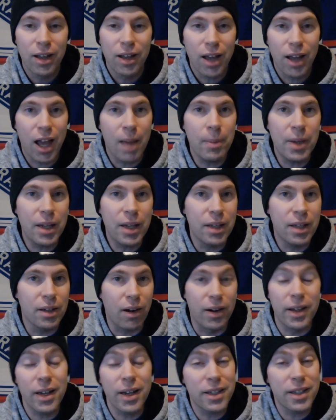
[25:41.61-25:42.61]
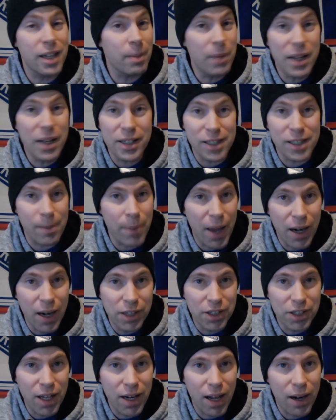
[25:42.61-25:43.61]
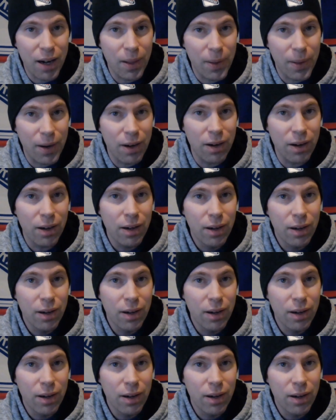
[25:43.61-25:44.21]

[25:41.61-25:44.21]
I mean, are you going to take Mika Zibanejad out of there?